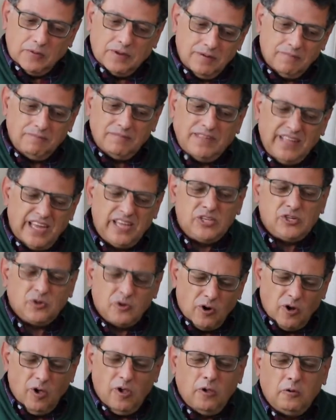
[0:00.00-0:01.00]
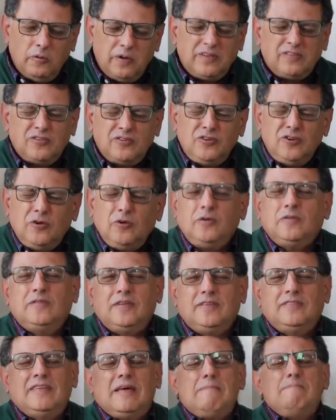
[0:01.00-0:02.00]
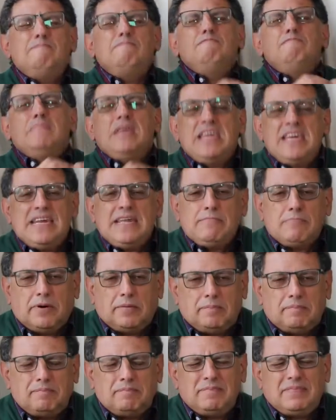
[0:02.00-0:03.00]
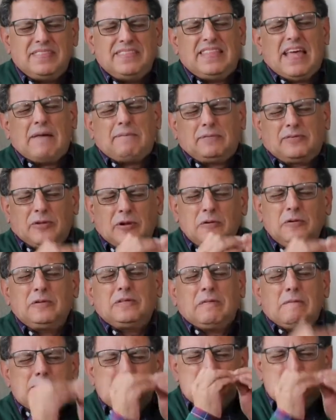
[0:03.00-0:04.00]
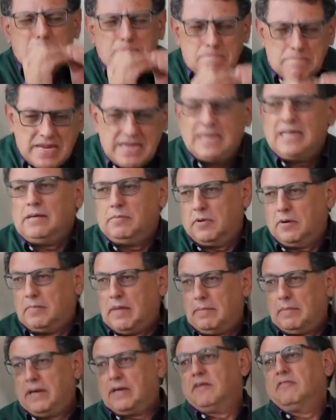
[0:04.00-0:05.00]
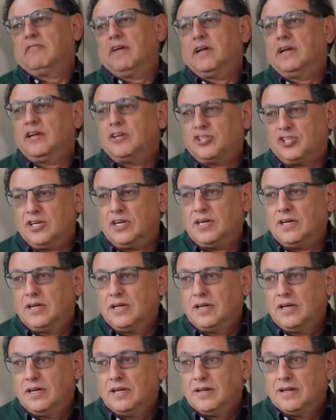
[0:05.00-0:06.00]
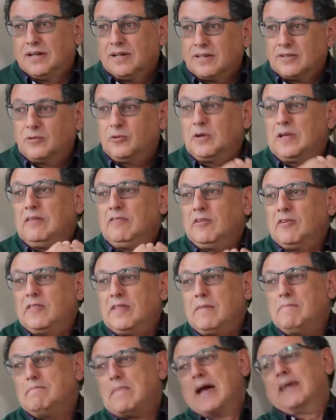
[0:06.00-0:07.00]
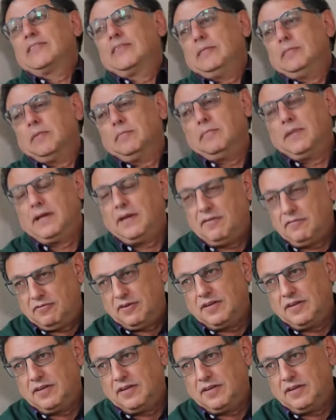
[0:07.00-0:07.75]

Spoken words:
Nature always uses the minimum, the absolute minimum amount of energy to give you the maximum benefit.